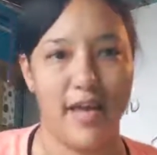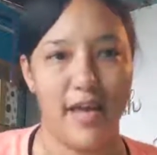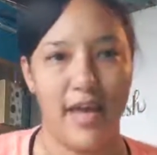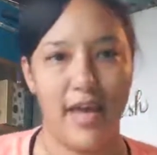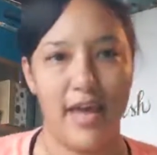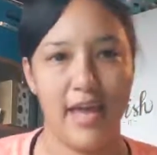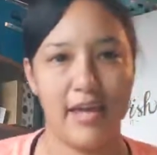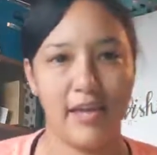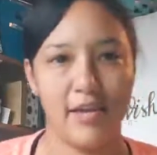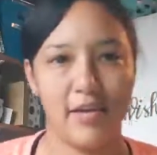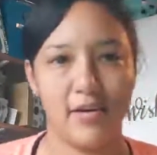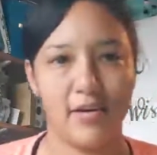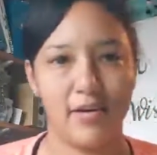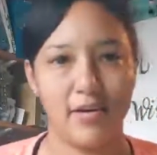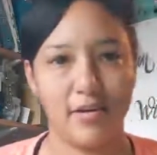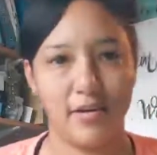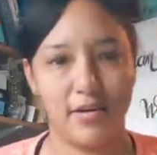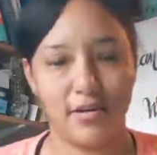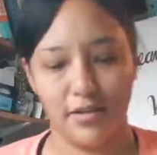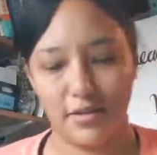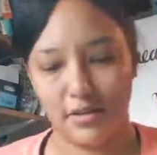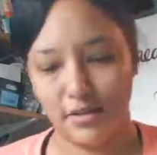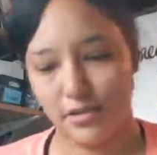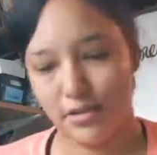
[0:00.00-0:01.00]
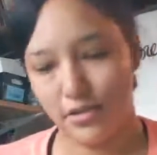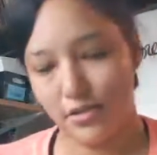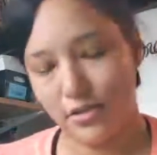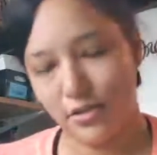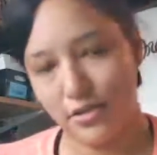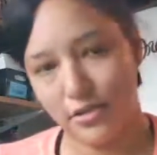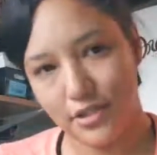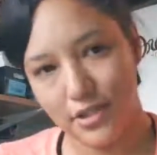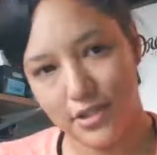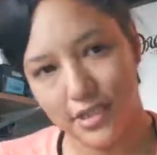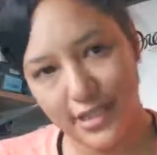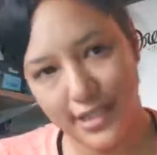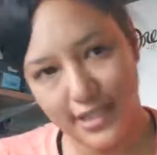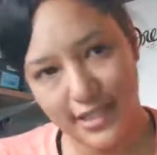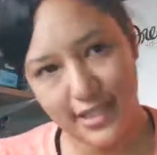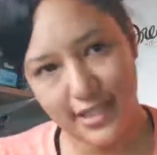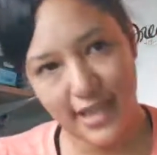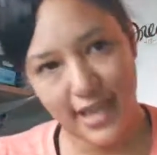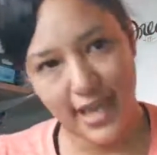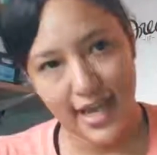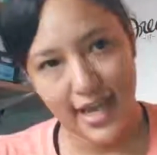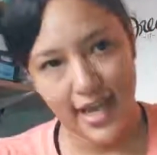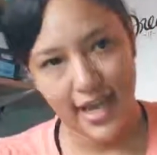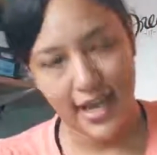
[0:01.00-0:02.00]
Hey y'all. So
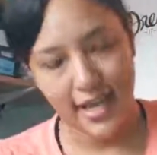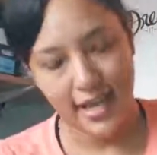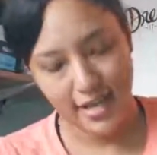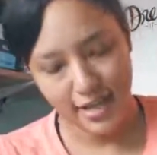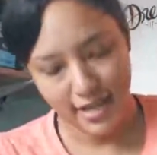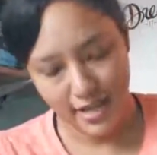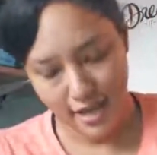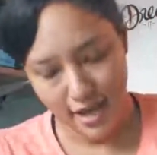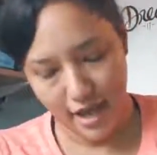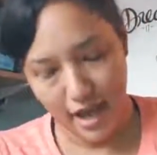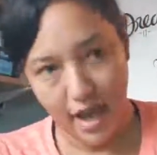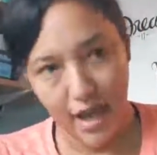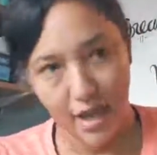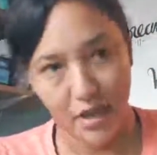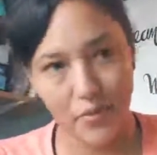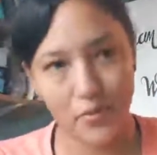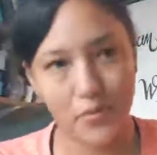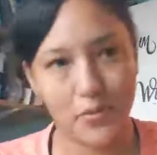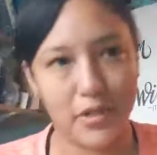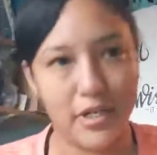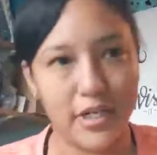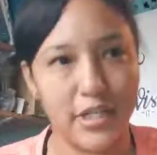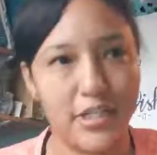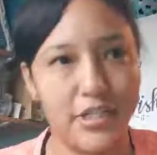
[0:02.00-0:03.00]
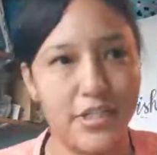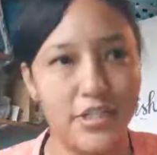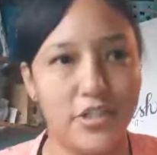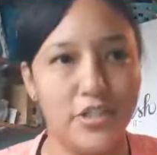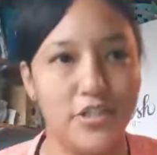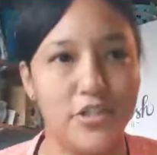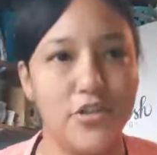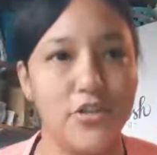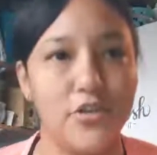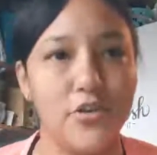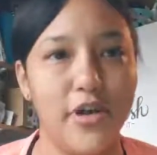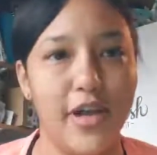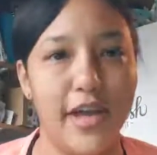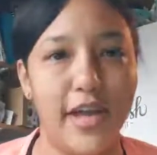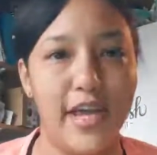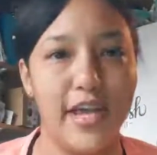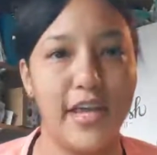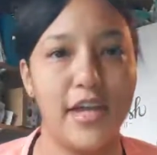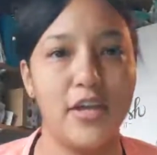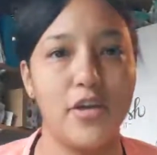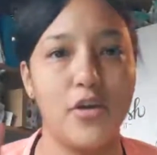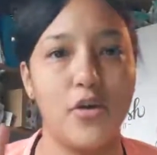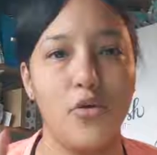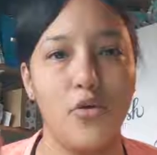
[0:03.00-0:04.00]
today I wanted to do
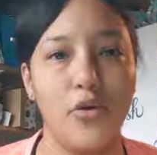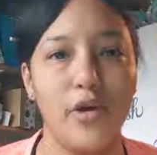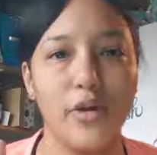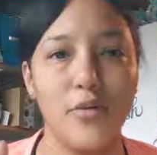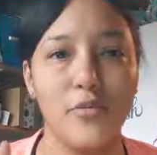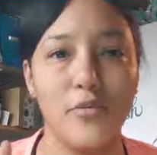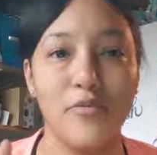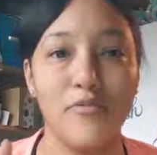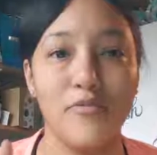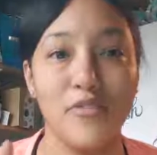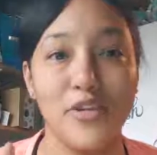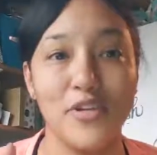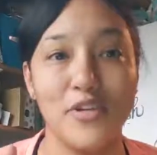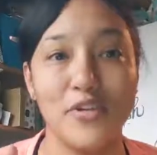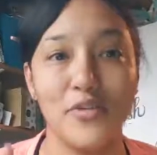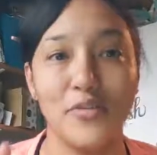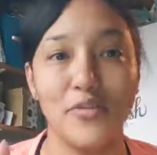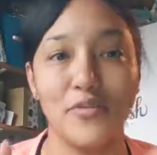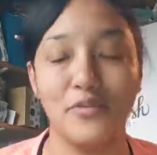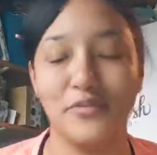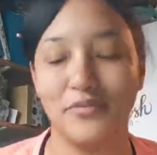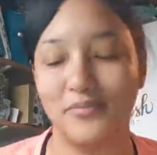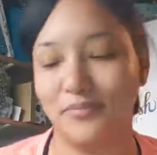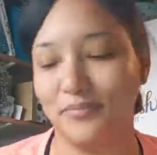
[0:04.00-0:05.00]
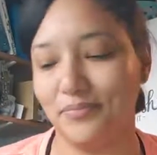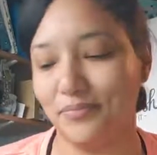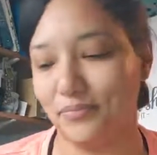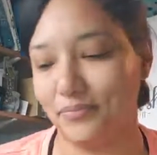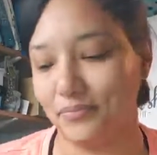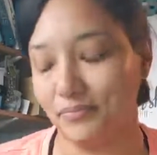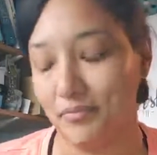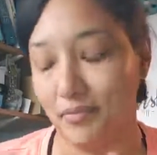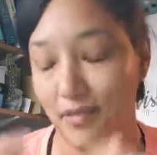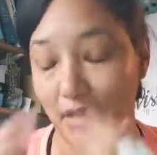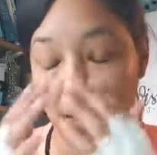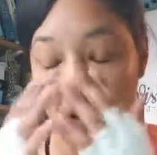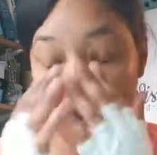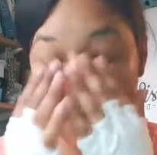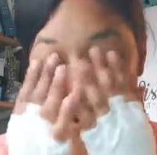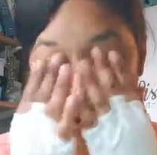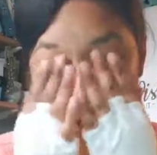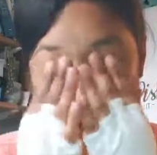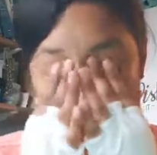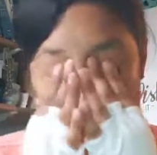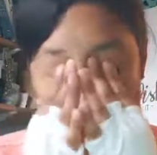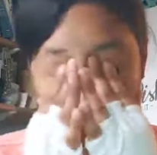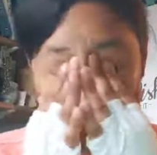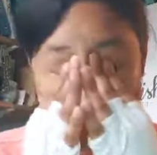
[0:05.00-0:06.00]
a quick review
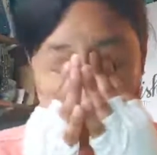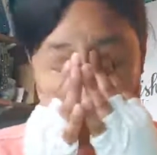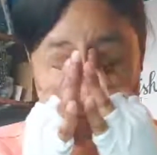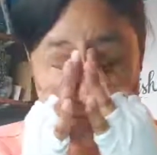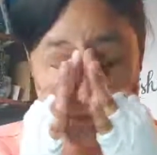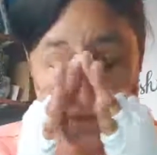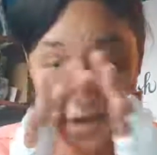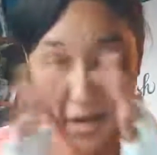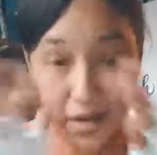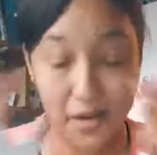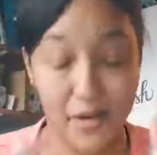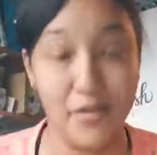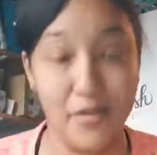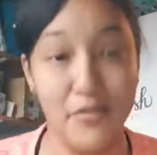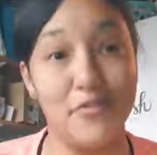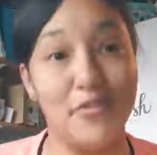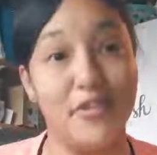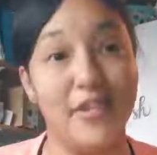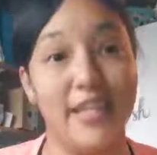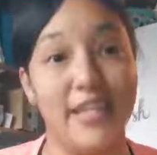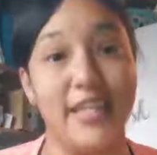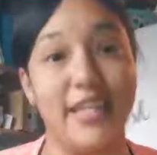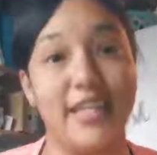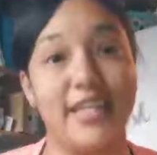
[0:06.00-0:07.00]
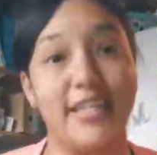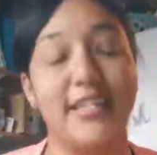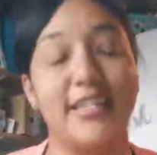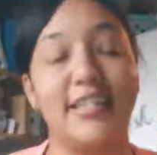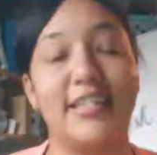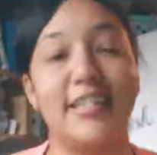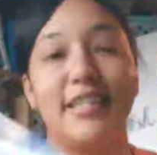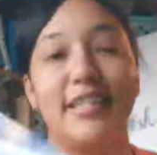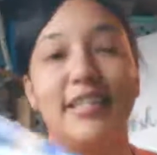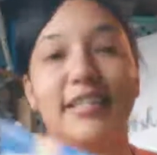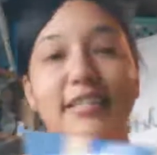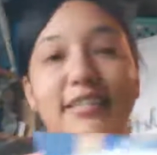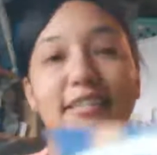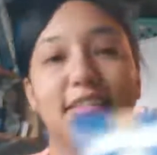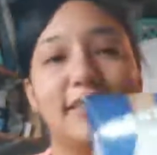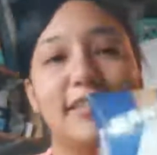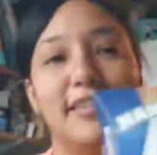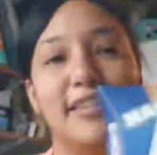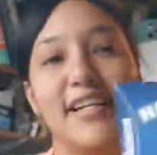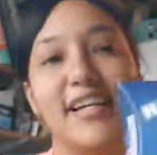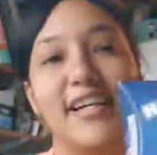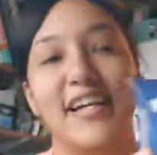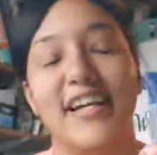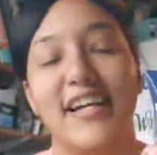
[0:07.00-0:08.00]
um, of these.
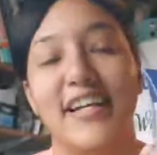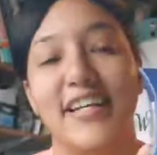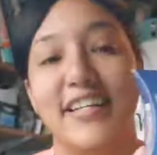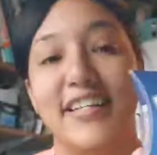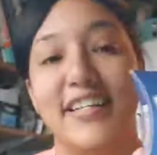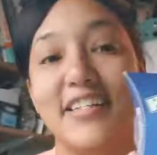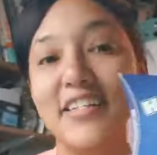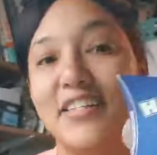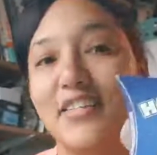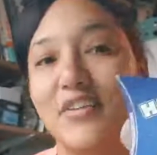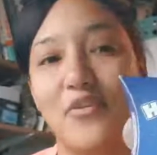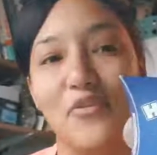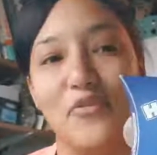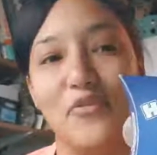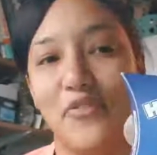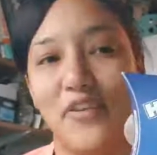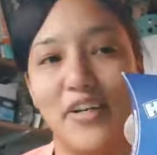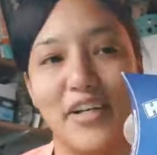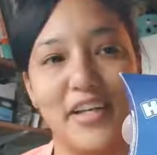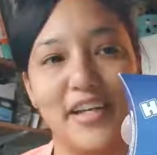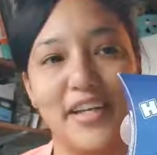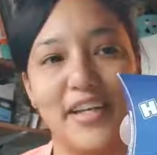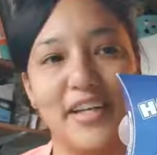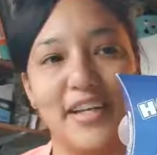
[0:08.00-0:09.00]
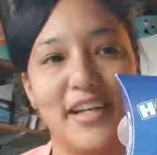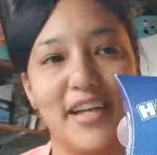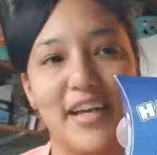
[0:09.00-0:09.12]
This is so funny.